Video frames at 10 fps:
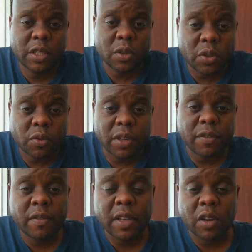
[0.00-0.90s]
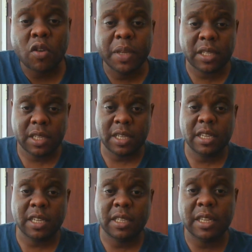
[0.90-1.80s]
It's good to involve the committee
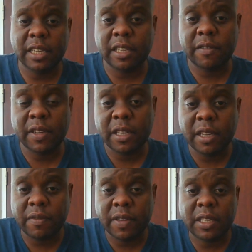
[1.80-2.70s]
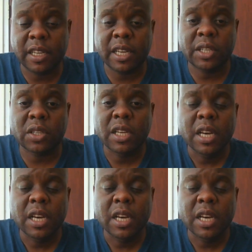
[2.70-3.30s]
in incident investigation.